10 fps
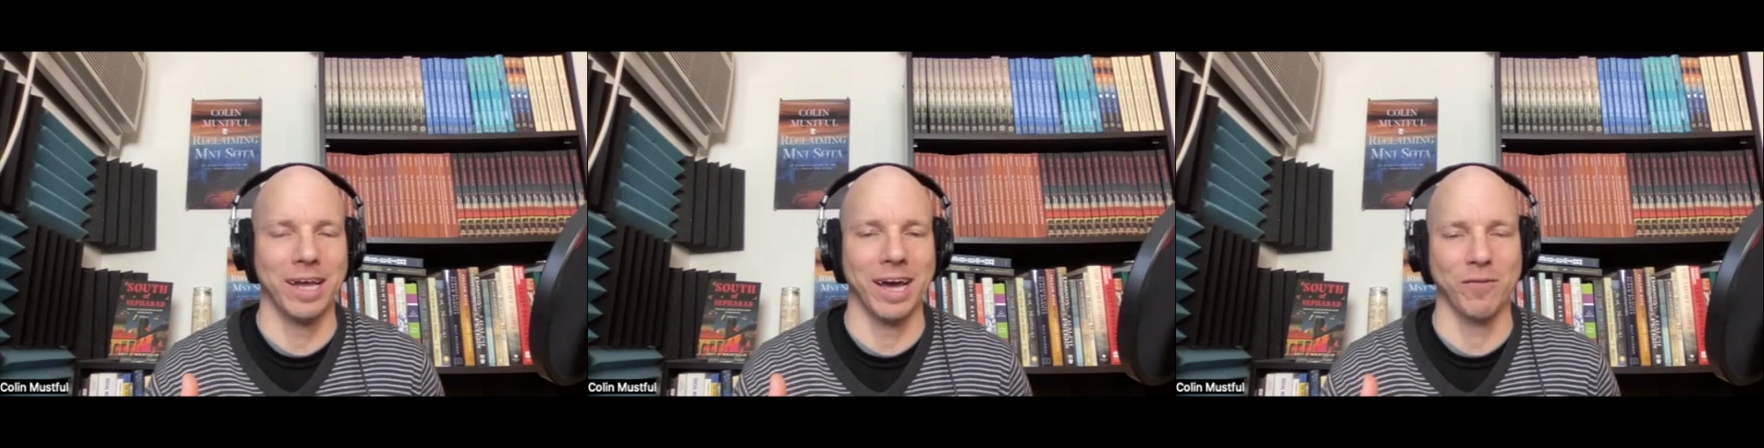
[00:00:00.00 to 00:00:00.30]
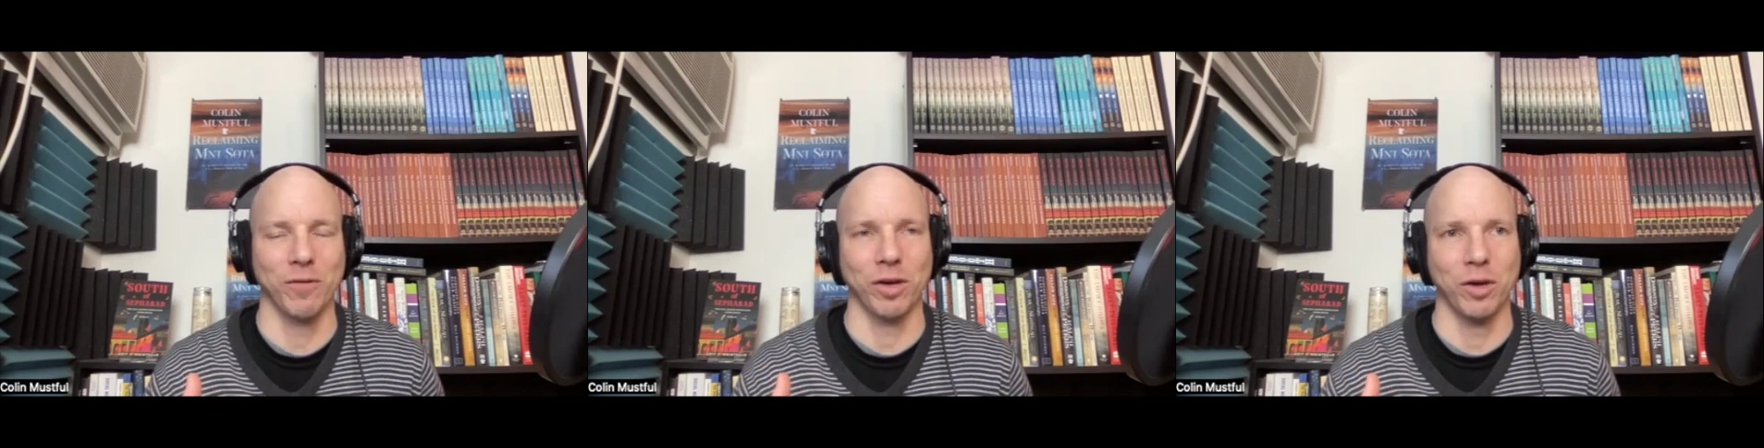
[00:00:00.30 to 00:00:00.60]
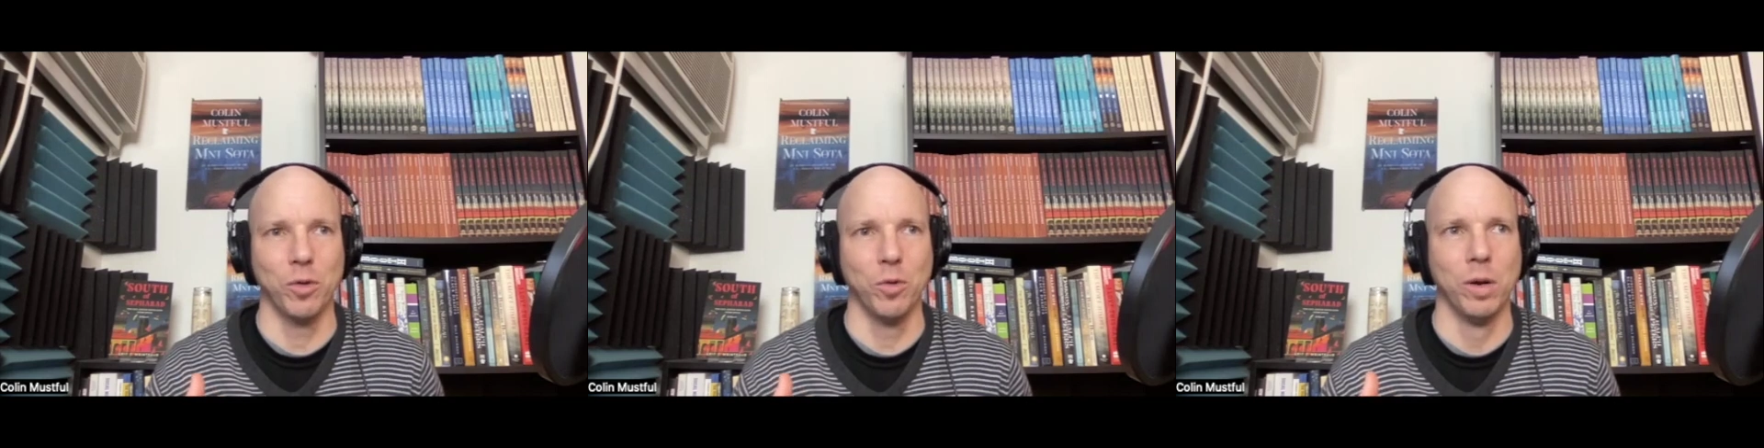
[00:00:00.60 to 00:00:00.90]
like for
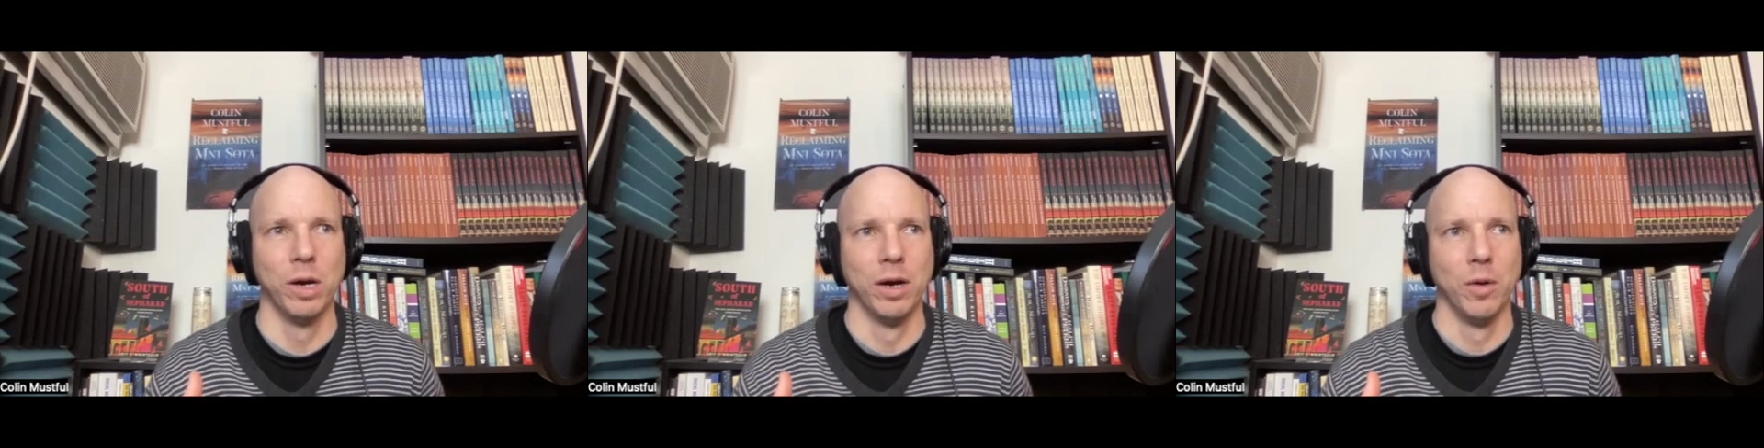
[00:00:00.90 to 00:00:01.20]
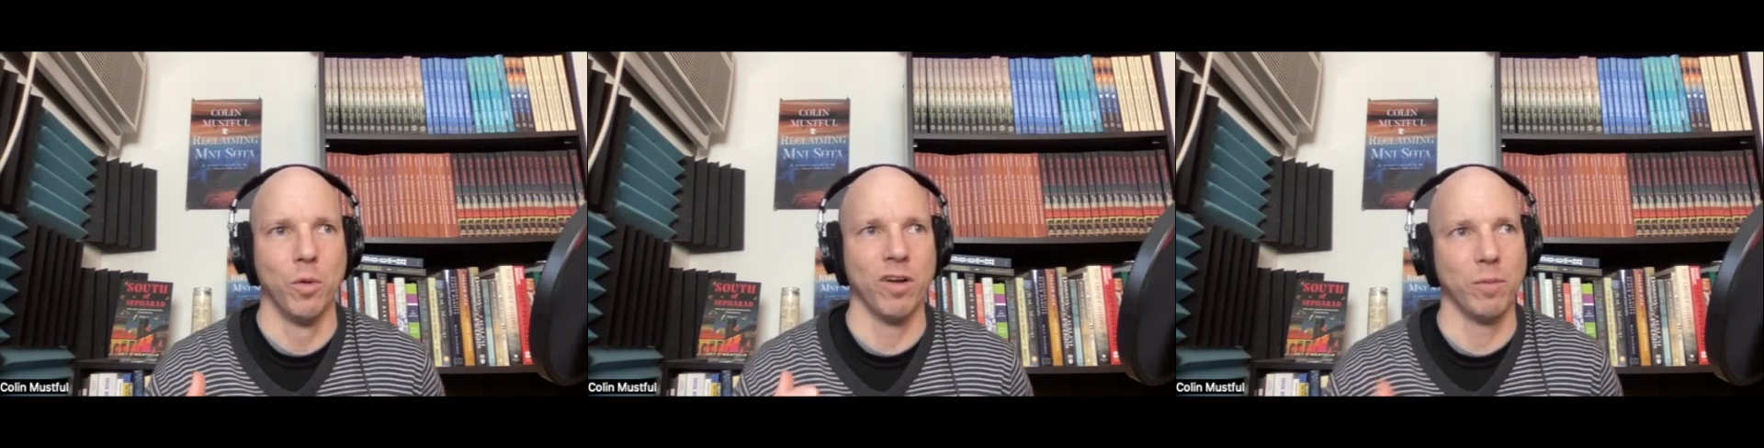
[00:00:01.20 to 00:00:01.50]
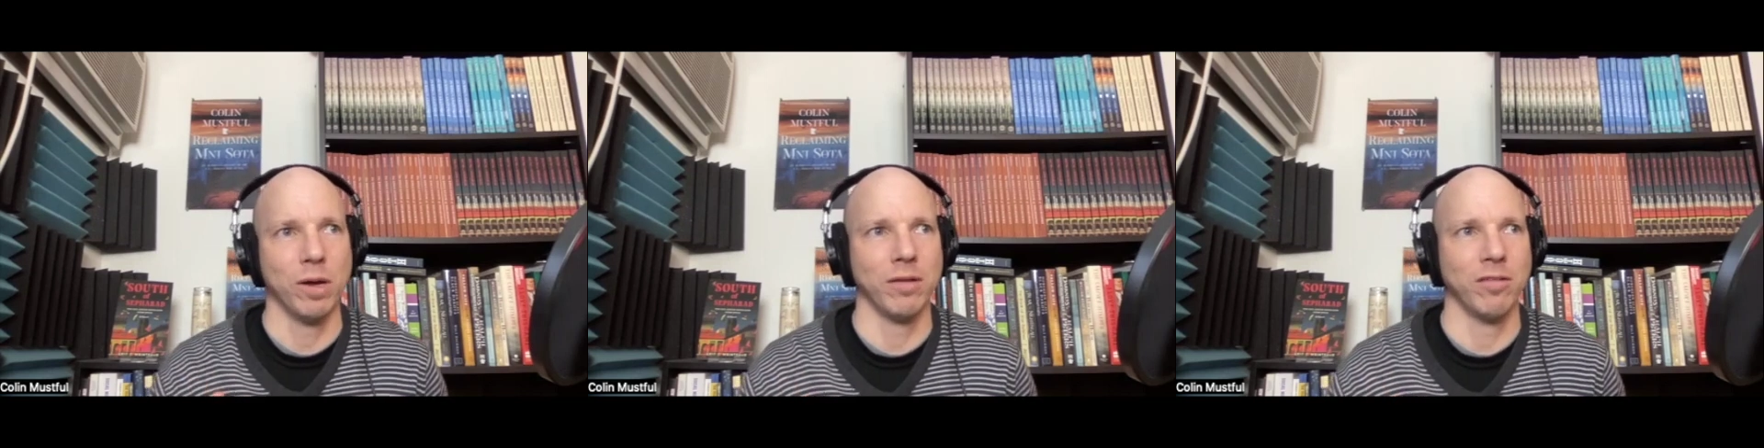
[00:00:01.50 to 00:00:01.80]
you? What have
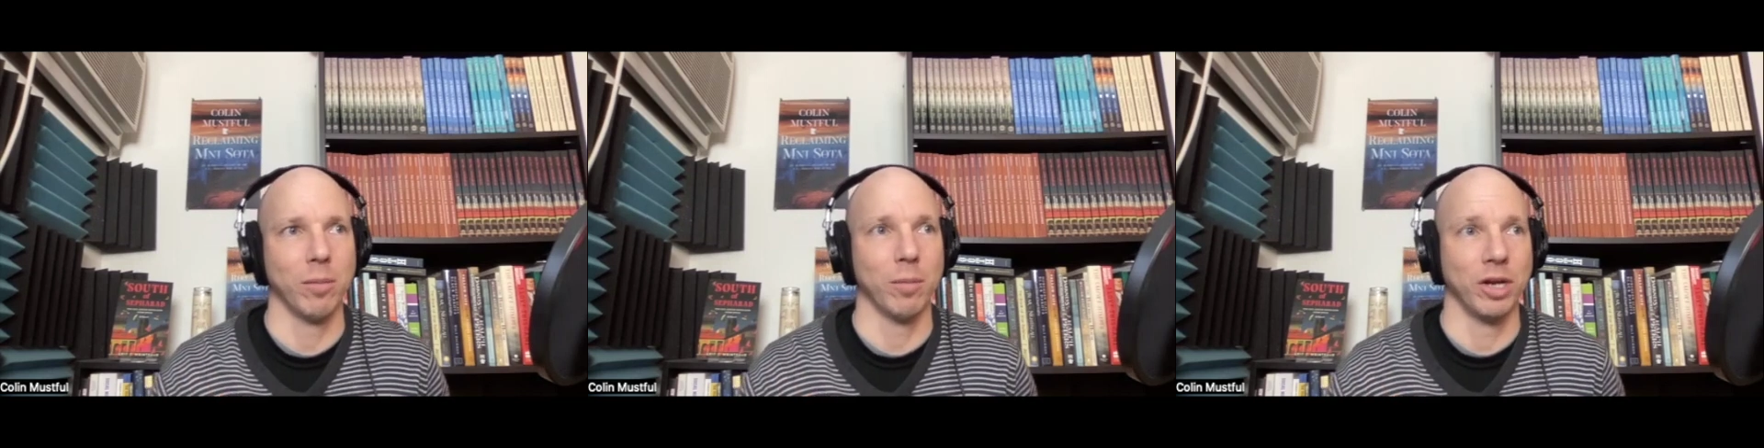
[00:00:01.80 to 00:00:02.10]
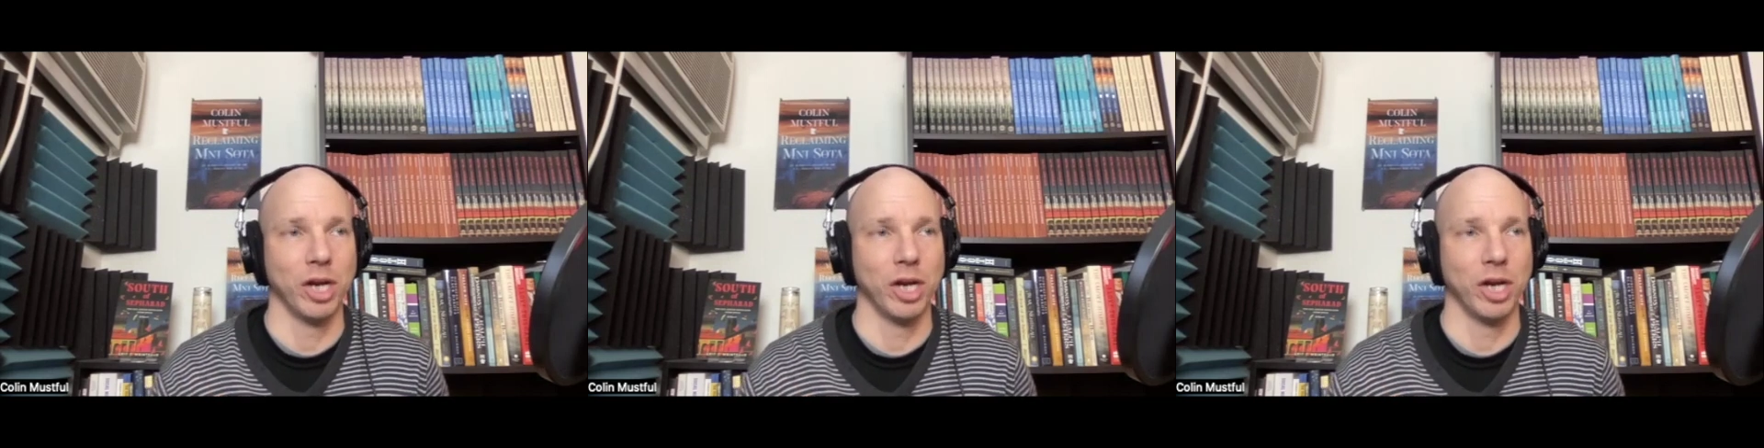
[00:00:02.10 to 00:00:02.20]
been some of the